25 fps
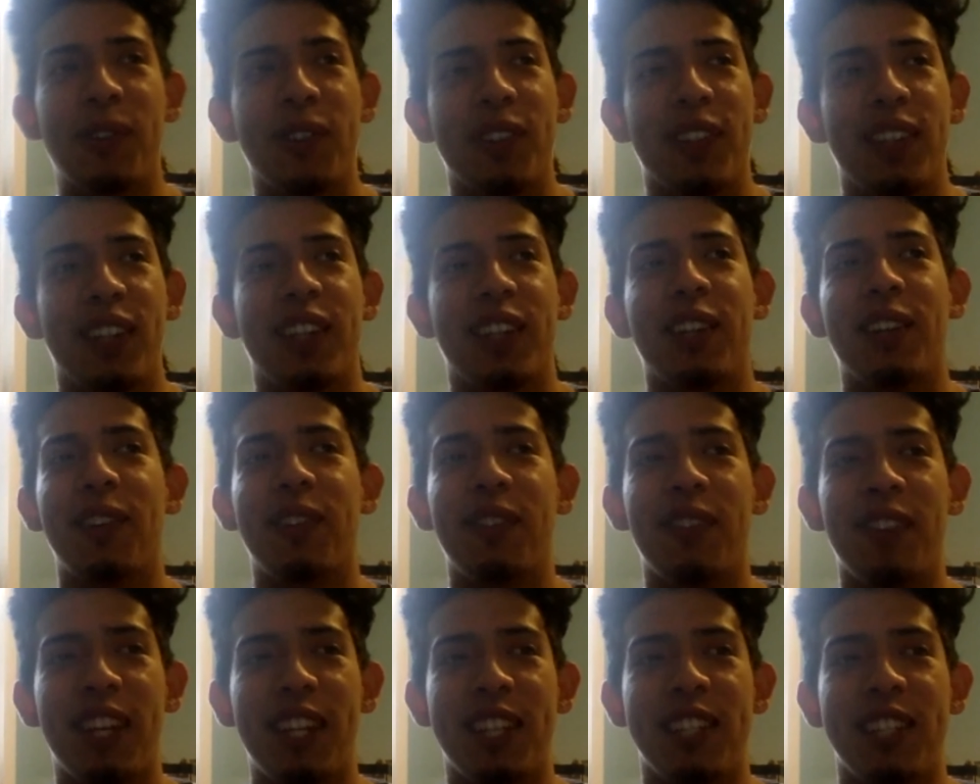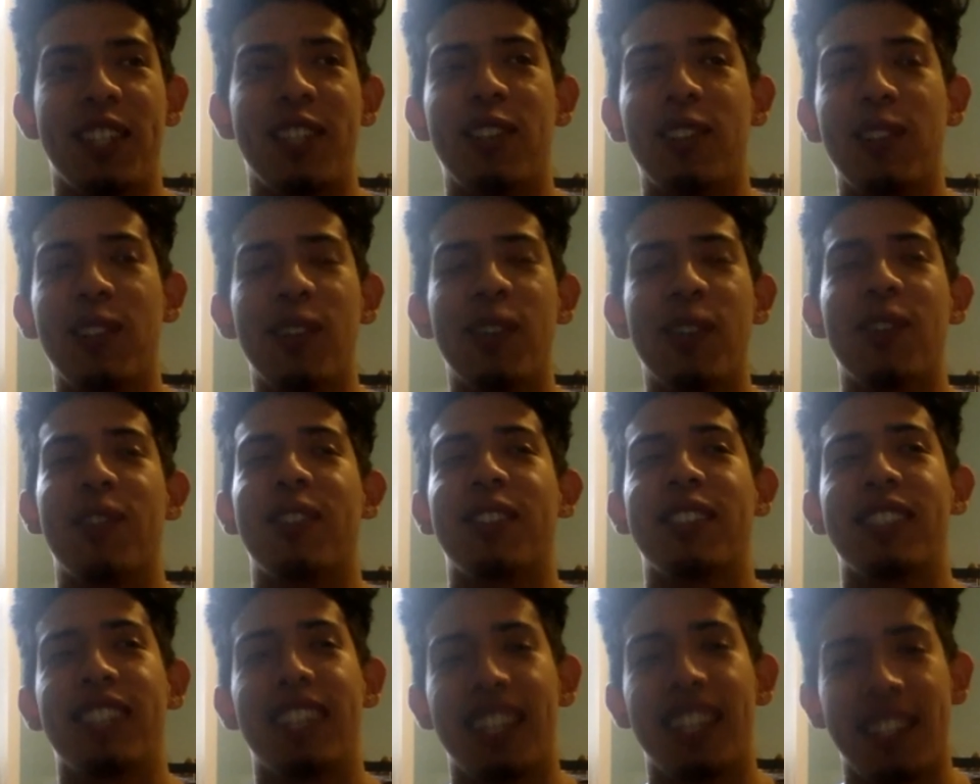Like her face
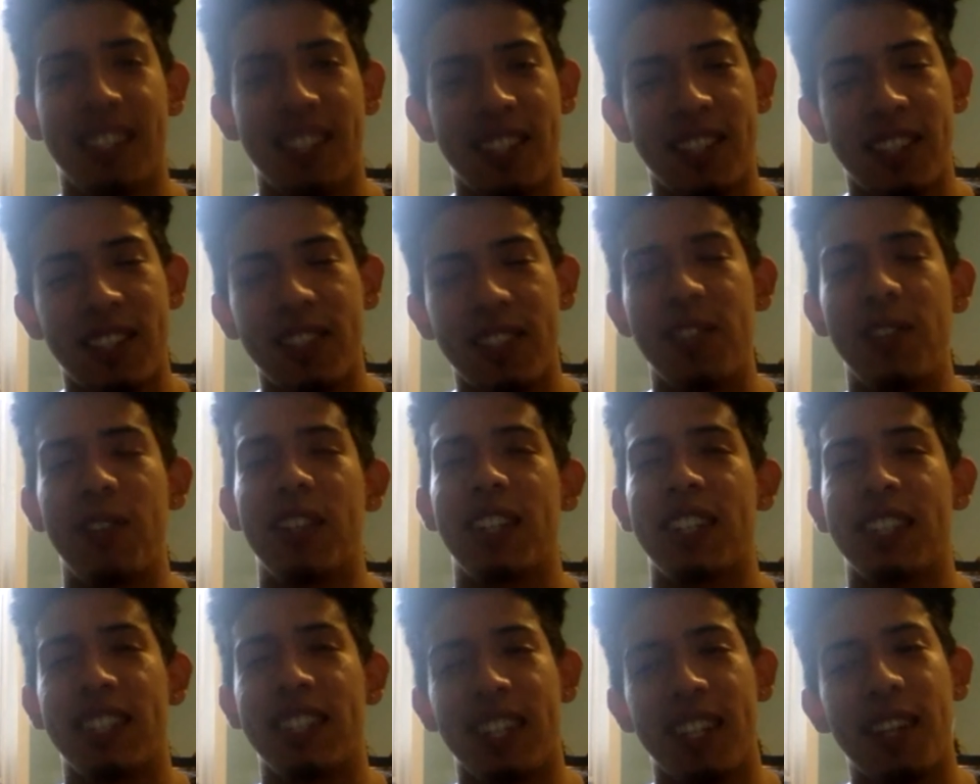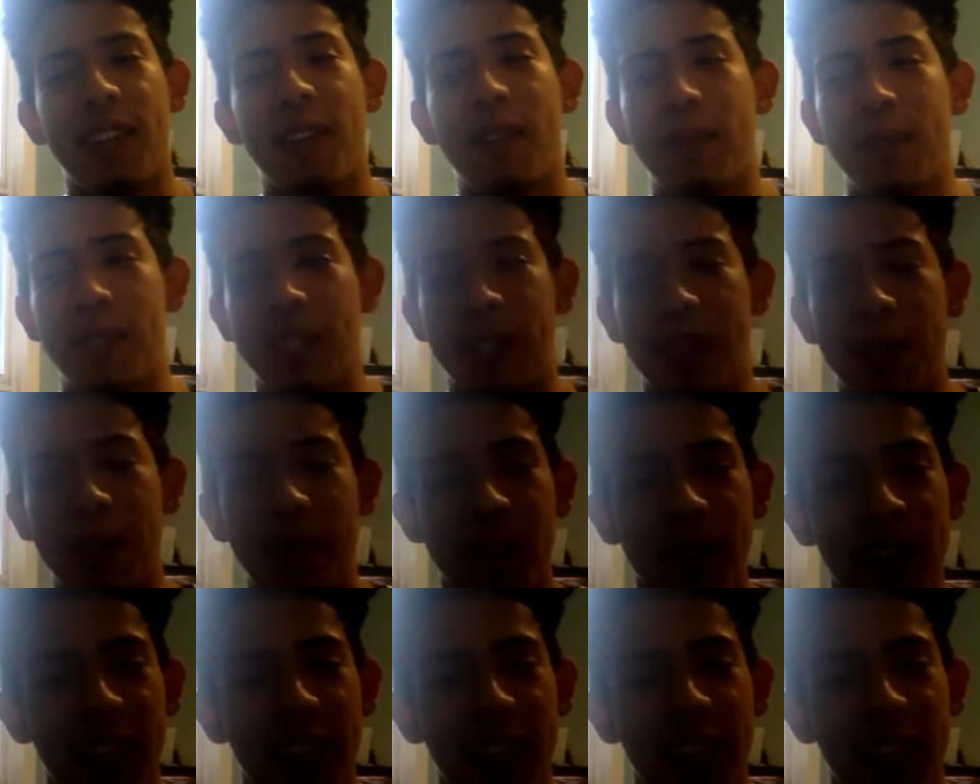glows as soon as it comes up,